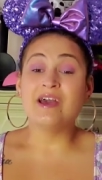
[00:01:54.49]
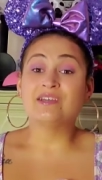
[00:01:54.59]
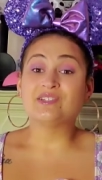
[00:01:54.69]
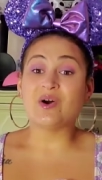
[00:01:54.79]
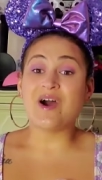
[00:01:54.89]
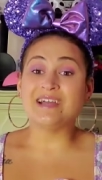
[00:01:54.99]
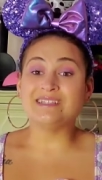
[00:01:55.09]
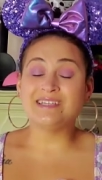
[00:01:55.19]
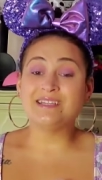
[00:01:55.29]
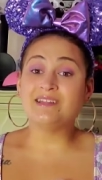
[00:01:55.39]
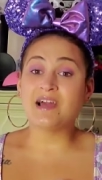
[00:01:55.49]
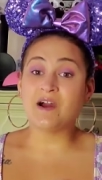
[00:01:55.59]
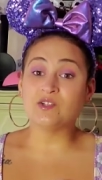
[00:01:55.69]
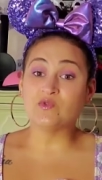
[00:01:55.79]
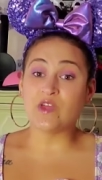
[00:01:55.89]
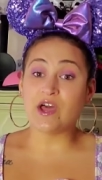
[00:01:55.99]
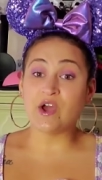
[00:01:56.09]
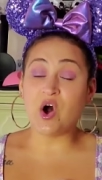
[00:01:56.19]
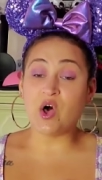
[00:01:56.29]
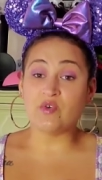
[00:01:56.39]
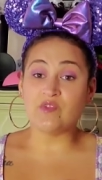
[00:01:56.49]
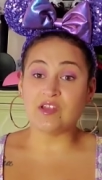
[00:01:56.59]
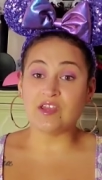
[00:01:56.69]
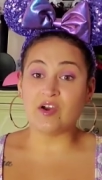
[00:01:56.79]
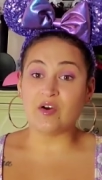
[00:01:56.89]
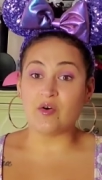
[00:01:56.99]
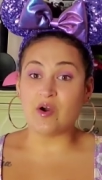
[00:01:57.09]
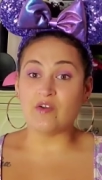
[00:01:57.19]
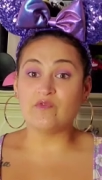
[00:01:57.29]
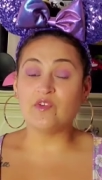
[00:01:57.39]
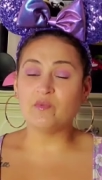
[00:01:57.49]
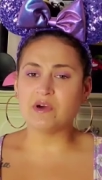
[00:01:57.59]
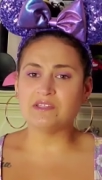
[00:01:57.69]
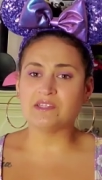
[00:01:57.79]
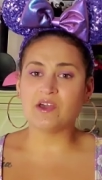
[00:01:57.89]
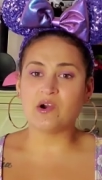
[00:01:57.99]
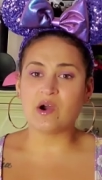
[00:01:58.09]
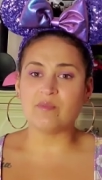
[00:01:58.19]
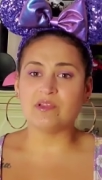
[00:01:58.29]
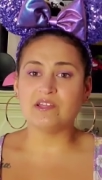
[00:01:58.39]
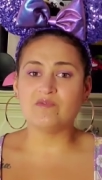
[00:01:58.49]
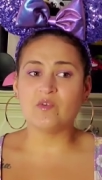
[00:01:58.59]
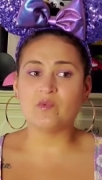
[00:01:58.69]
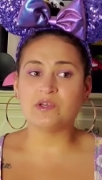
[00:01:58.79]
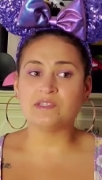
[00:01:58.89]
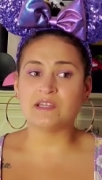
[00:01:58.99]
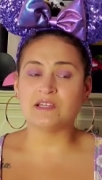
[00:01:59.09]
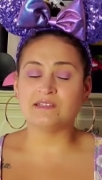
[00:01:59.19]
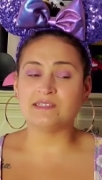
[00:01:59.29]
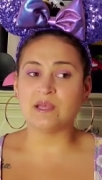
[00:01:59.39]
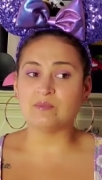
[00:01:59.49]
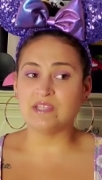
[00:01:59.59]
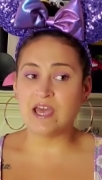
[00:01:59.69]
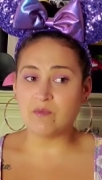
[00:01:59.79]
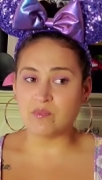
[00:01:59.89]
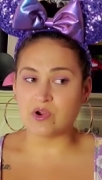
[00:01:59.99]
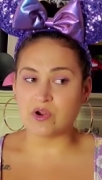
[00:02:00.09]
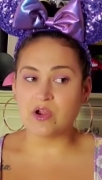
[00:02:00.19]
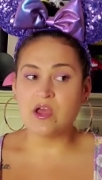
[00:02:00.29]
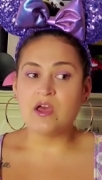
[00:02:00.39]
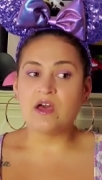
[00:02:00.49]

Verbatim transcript: So I did a Loungefly haul video a few months ago. I believe it was in September.